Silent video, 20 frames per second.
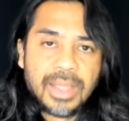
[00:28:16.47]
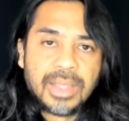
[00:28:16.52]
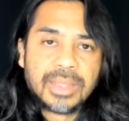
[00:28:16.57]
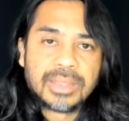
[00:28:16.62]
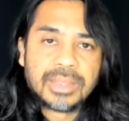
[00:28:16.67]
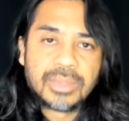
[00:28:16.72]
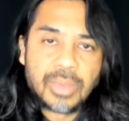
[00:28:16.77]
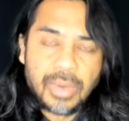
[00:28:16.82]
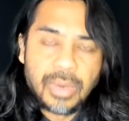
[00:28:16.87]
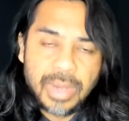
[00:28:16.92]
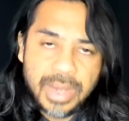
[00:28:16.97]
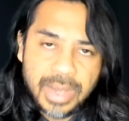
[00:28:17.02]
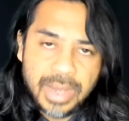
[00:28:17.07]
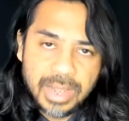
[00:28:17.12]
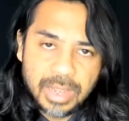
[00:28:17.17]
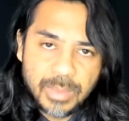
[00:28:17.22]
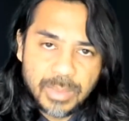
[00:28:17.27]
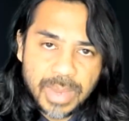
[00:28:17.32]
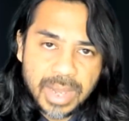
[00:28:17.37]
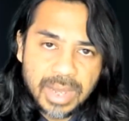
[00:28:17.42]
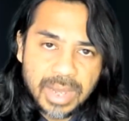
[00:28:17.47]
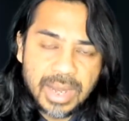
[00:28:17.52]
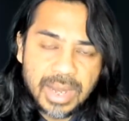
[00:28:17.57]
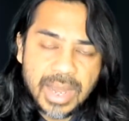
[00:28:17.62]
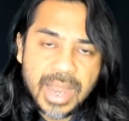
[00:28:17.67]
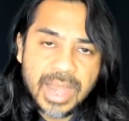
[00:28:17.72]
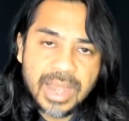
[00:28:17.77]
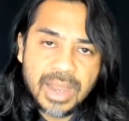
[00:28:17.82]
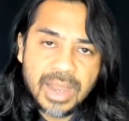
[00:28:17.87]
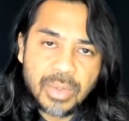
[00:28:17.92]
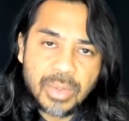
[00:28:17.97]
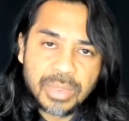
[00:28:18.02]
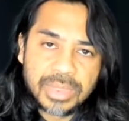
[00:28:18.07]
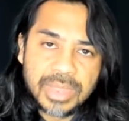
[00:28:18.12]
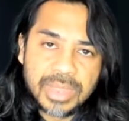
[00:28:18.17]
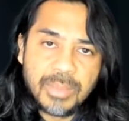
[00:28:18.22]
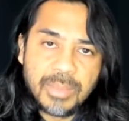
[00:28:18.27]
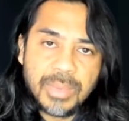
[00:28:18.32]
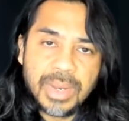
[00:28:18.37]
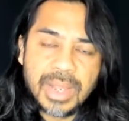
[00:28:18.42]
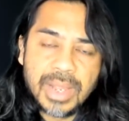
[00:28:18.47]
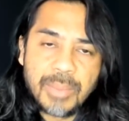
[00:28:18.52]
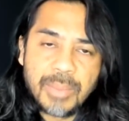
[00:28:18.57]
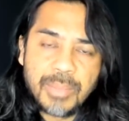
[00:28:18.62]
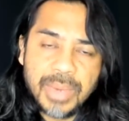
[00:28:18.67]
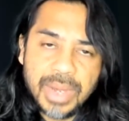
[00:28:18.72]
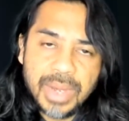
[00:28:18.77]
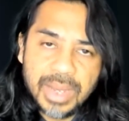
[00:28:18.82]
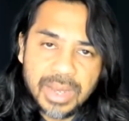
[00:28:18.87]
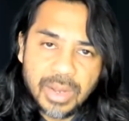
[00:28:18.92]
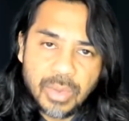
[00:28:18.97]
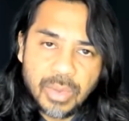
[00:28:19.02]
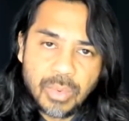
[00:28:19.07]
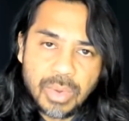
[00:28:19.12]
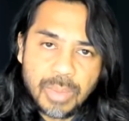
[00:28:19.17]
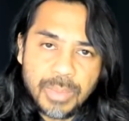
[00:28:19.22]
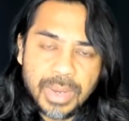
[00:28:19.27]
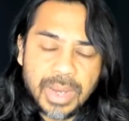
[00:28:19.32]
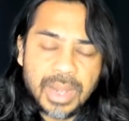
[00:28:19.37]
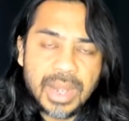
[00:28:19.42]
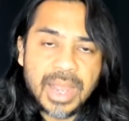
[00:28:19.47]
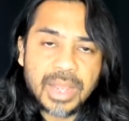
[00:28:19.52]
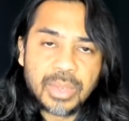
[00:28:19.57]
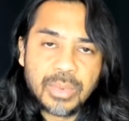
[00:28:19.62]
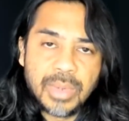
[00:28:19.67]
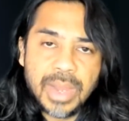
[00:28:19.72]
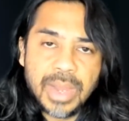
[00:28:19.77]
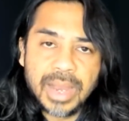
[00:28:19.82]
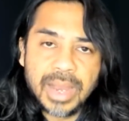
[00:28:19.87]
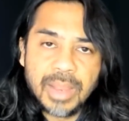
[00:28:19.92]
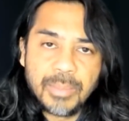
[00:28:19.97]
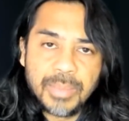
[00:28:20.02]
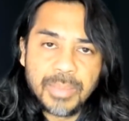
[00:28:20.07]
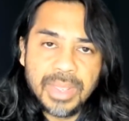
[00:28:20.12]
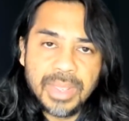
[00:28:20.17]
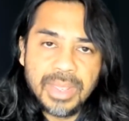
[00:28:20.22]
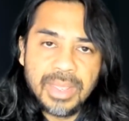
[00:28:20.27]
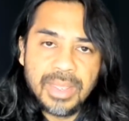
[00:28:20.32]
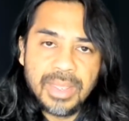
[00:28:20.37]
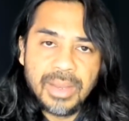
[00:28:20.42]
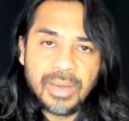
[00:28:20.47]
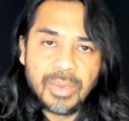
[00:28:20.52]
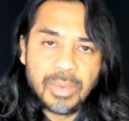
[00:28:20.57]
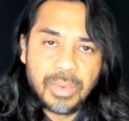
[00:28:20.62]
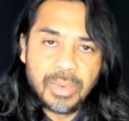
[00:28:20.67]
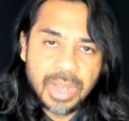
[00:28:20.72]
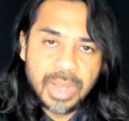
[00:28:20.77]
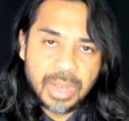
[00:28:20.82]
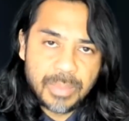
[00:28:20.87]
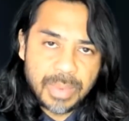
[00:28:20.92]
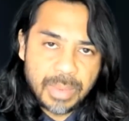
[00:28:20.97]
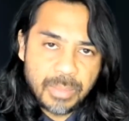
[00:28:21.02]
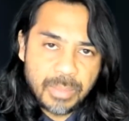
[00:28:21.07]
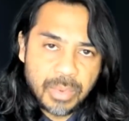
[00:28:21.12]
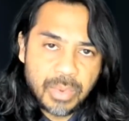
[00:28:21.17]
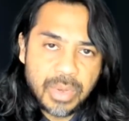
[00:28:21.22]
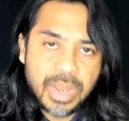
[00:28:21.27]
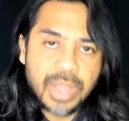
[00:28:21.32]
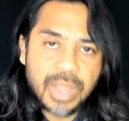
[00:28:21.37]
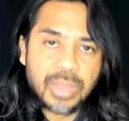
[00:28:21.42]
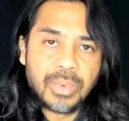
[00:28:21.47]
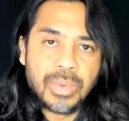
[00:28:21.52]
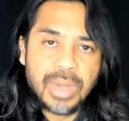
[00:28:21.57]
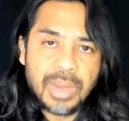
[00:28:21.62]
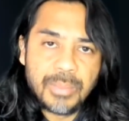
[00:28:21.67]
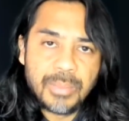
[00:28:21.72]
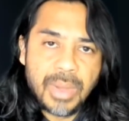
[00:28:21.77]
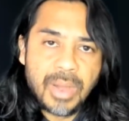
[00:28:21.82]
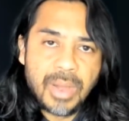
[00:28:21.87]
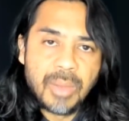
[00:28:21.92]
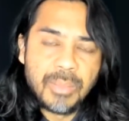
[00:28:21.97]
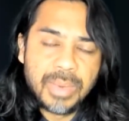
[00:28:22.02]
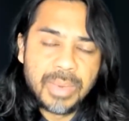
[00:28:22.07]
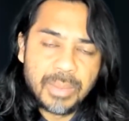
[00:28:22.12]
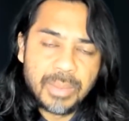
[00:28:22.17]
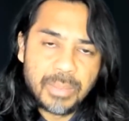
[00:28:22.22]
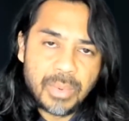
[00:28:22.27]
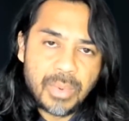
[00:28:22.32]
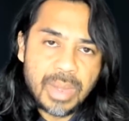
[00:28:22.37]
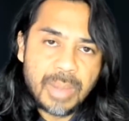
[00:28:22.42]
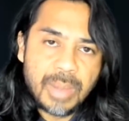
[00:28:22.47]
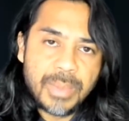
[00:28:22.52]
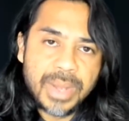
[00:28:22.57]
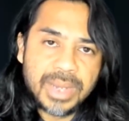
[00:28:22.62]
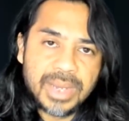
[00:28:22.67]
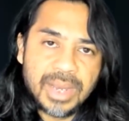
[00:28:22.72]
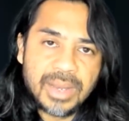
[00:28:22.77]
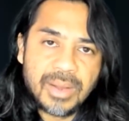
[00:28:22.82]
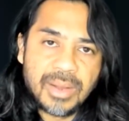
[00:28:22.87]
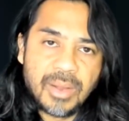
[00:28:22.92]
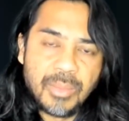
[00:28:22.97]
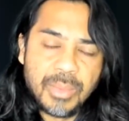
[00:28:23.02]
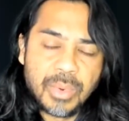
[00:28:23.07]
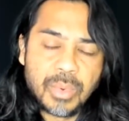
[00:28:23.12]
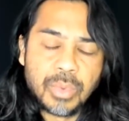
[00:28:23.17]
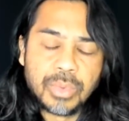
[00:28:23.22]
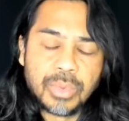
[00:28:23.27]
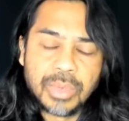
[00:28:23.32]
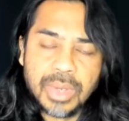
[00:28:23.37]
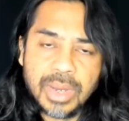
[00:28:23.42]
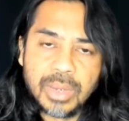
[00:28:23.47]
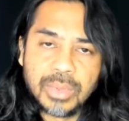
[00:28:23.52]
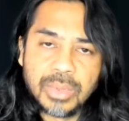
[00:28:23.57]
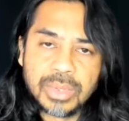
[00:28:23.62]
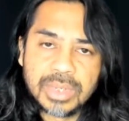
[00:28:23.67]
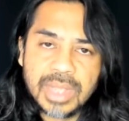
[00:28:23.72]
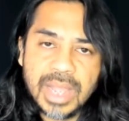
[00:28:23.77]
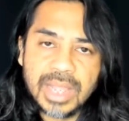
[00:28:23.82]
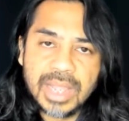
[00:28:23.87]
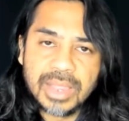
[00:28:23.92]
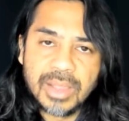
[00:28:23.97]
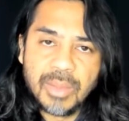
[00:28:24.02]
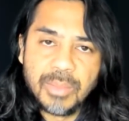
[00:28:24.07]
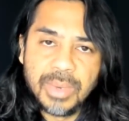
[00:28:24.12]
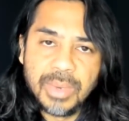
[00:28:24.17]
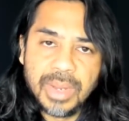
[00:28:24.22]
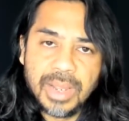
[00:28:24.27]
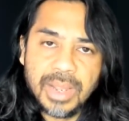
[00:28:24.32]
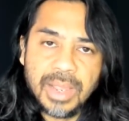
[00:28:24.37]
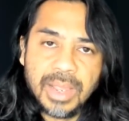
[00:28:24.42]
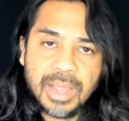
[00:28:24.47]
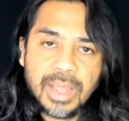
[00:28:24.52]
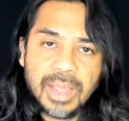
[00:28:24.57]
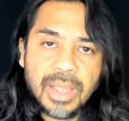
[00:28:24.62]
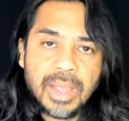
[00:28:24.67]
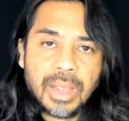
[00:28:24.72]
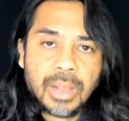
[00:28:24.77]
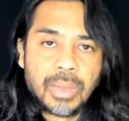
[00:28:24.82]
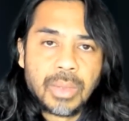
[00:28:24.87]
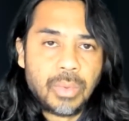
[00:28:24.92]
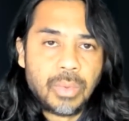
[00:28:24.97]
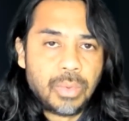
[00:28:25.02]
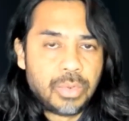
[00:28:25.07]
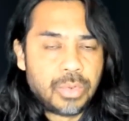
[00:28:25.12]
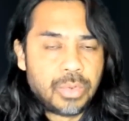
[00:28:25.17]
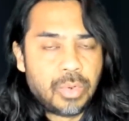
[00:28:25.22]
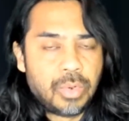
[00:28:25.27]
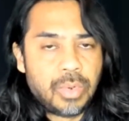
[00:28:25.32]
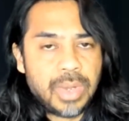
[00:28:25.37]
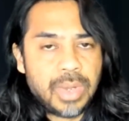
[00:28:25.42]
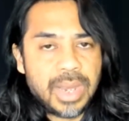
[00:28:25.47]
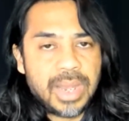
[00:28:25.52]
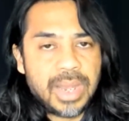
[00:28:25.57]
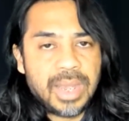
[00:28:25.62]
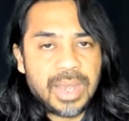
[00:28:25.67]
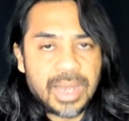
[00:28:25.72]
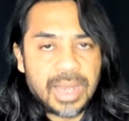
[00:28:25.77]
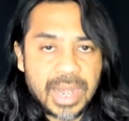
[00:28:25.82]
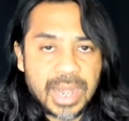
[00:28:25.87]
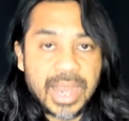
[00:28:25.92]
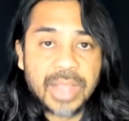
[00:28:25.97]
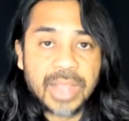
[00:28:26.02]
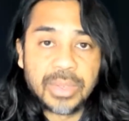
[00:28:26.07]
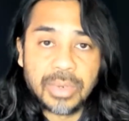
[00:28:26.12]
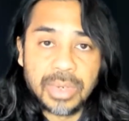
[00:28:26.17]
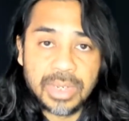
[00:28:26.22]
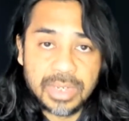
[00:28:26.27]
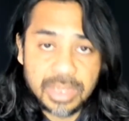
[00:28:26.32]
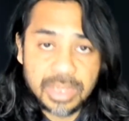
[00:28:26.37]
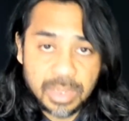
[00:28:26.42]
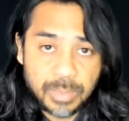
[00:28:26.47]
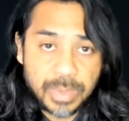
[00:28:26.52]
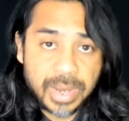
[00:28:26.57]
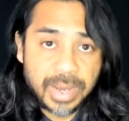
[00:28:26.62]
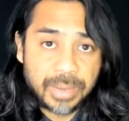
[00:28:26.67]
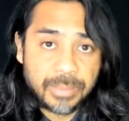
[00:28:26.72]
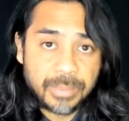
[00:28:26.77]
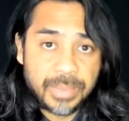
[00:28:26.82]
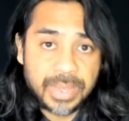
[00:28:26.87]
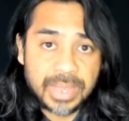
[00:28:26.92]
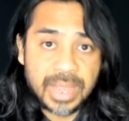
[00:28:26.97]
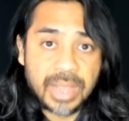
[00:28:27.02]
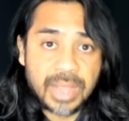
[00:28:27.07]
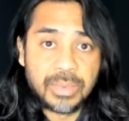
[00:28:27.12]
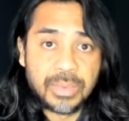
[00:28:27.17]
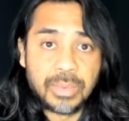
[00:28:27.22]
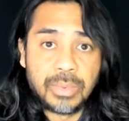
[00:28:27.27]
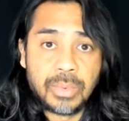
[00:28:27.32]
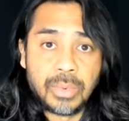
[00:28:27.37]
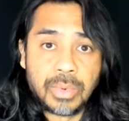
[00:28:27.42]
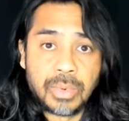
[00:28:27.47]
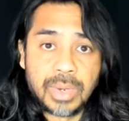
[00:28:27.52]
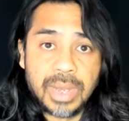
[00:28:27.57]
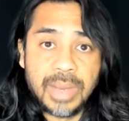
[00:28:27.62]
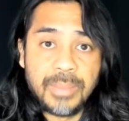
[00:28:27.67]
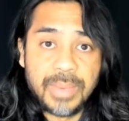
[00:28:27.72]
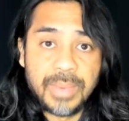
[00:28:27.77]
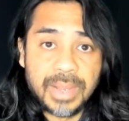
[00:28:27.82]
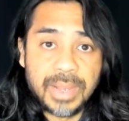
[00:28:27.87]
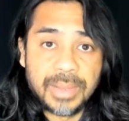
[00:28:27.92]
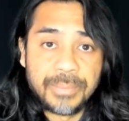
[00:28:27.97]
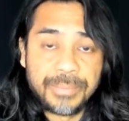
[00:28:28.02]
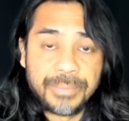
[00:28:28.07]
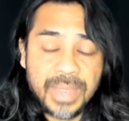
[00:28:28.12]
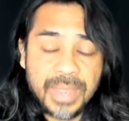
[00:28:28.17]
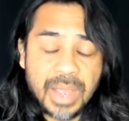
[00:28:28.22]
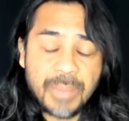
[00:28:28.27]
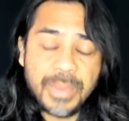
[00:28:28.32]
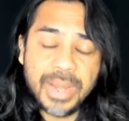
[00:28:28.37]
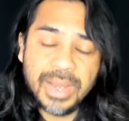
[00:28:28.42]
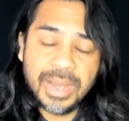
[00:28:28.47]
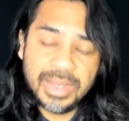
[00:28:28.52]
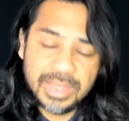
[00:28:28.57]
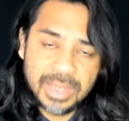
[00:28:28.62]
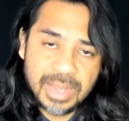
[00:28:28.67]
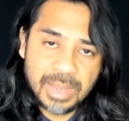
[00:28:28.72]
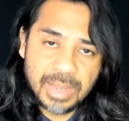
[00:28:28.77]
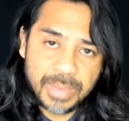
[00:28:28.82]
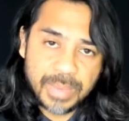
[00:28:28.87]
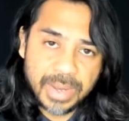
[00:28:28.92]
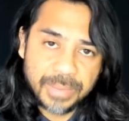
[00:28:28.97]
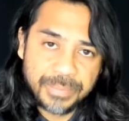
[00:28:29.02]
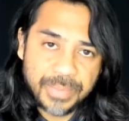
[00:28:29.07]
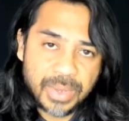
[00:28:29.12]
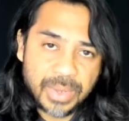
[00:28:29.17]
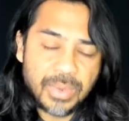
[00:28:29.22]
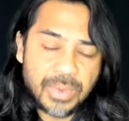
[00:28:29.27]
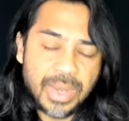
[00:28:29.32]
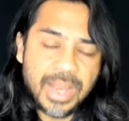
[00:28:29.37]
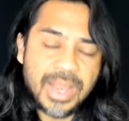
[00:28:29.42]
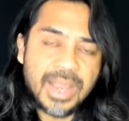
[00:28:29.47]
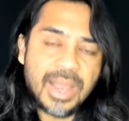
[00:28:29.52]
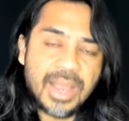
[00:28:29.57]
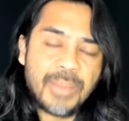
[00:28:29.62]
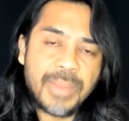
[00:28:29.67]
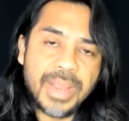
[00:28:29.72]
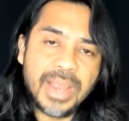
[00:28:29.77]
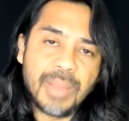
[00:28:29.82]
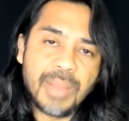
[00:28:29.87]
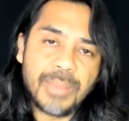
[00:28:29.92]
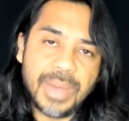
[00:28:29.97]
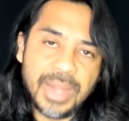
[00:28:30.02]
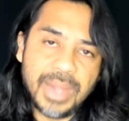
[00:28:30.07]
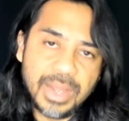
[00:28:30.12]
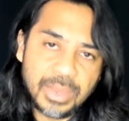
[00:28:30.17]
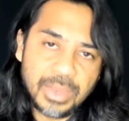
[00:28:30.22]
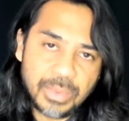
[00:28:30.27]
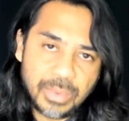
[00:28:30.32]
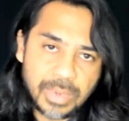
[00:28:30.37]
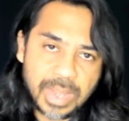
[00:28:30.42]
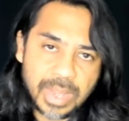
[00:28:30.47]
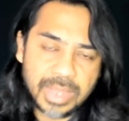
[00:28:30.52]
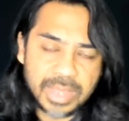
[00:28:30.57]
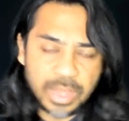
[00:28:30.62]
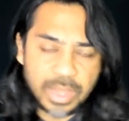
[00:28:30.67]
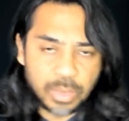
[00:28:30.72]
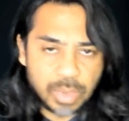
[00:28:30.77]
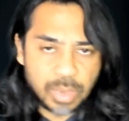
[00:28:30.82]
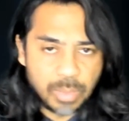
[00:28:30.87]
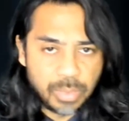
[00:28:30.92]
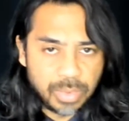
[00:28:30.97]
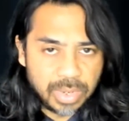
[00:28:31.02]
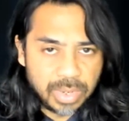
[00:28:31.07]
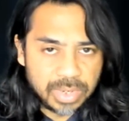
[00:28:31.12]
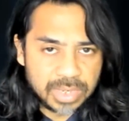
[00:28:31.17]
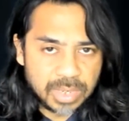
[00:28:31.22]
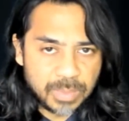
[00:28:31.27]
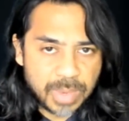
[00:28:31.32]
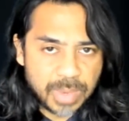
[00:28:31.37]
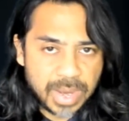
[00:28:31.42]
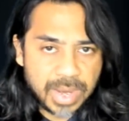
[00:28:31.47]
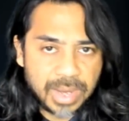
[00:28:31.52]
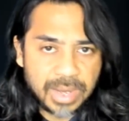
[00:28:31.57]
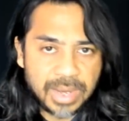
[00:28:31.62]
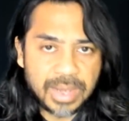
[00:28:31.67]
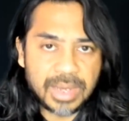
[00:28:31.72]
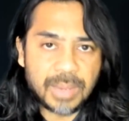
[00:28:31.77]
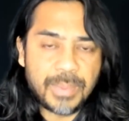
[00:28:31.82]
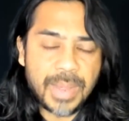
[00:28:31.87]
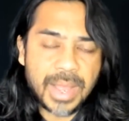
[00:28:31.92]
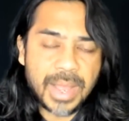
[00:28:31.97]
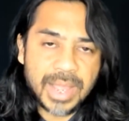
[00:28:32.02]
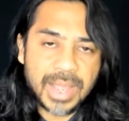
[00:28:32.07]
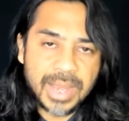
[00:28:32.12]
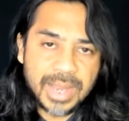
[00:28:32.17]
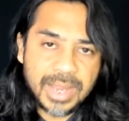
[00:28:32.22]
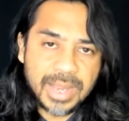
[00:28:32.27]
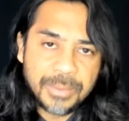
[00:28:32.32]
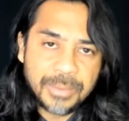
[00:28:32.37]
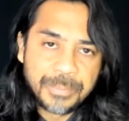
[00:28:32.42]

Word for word: Tornado Madi, Lana go think big up, take one big Raturang and Pido, young by Muyadu and Bomb, be Boamati, Tom, because I go start up brigade, Gojo, then in Hazard, Shiba, Mindazuko, Creepy. Yaman is Sigapa. A good young by young by Natural, think of Moody Shiba, it a pagale,